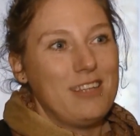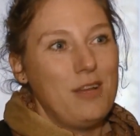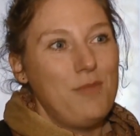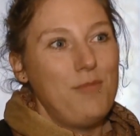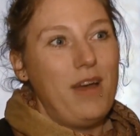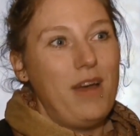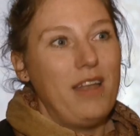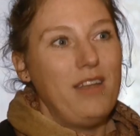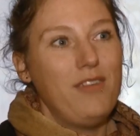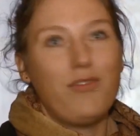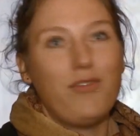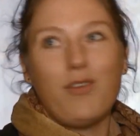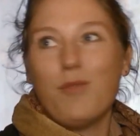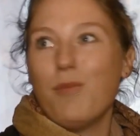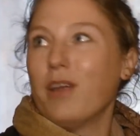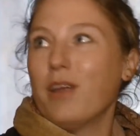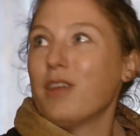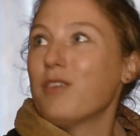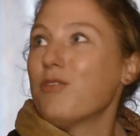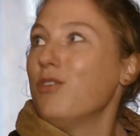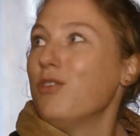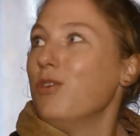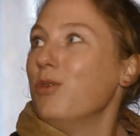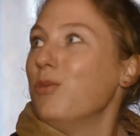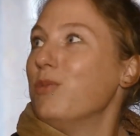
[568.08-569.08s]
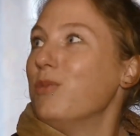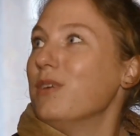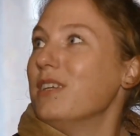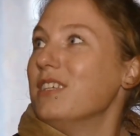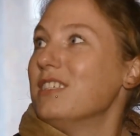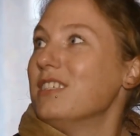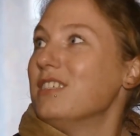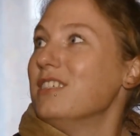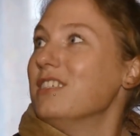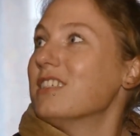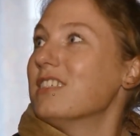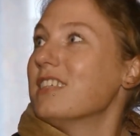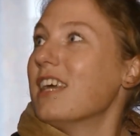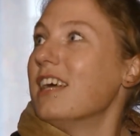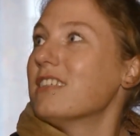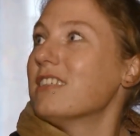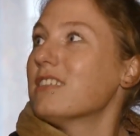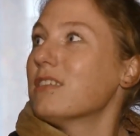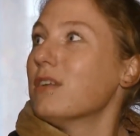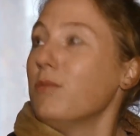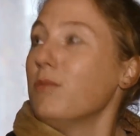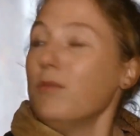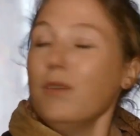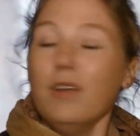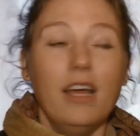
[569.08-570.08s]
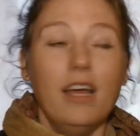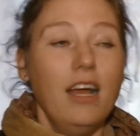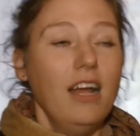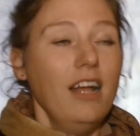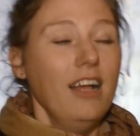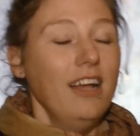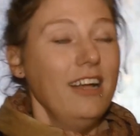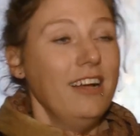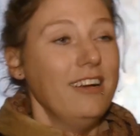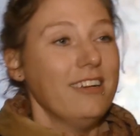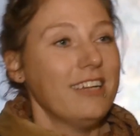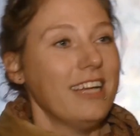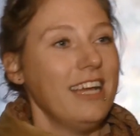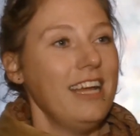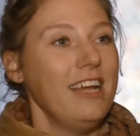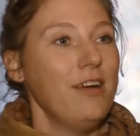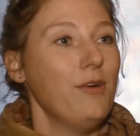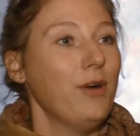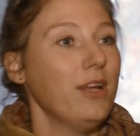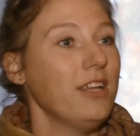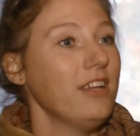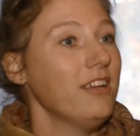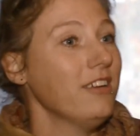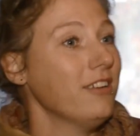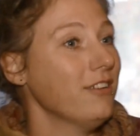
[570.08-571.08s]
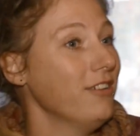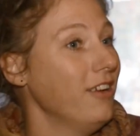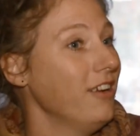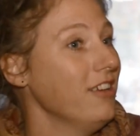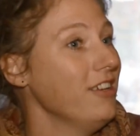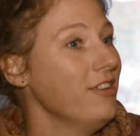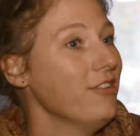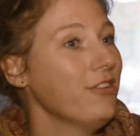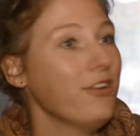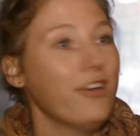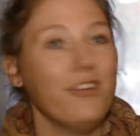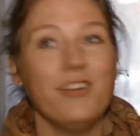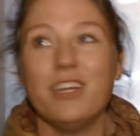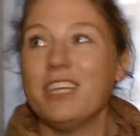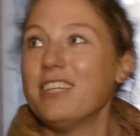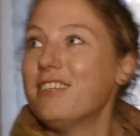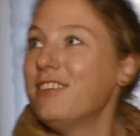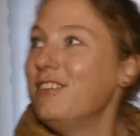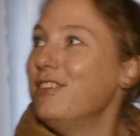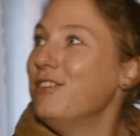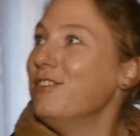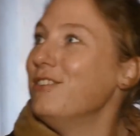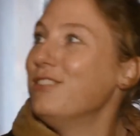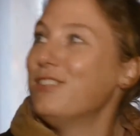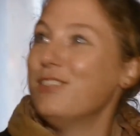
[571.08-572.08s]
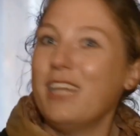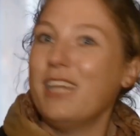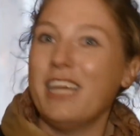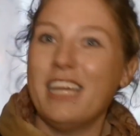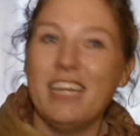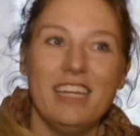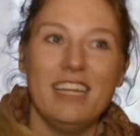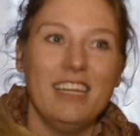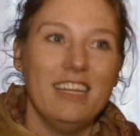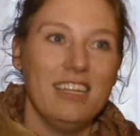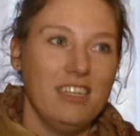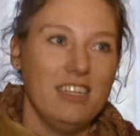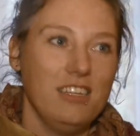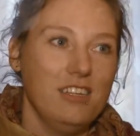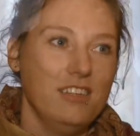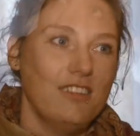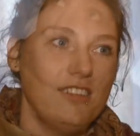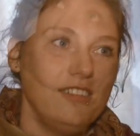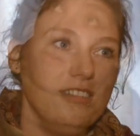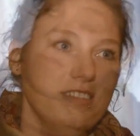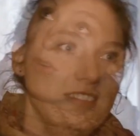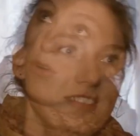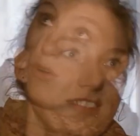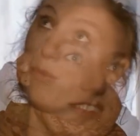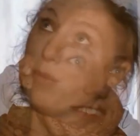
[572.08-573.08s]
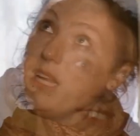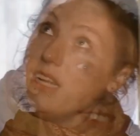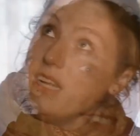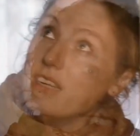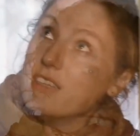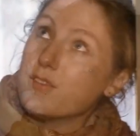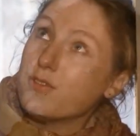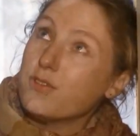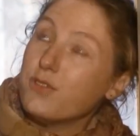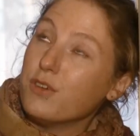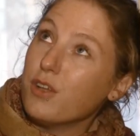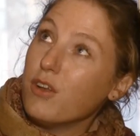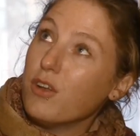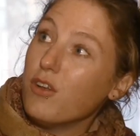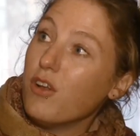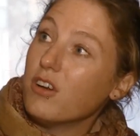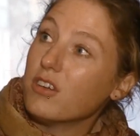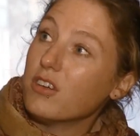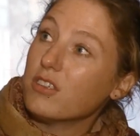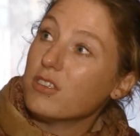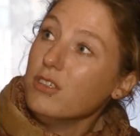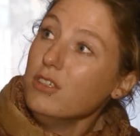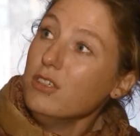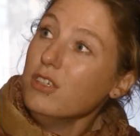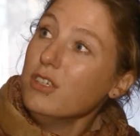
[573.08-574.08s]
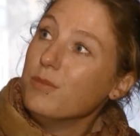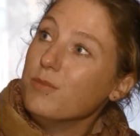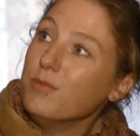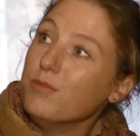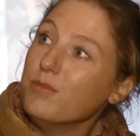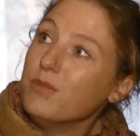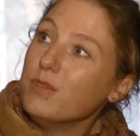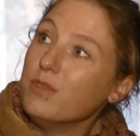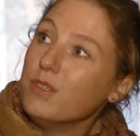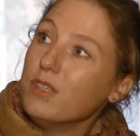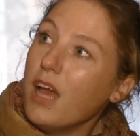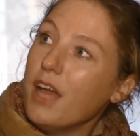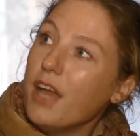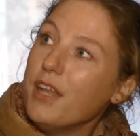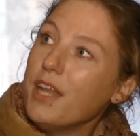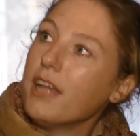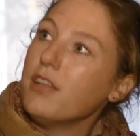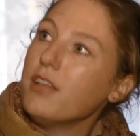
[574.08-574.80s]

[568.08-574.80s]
Somebody from my group is just asking me, what are you going to do today? You know, for me, it's for the long term.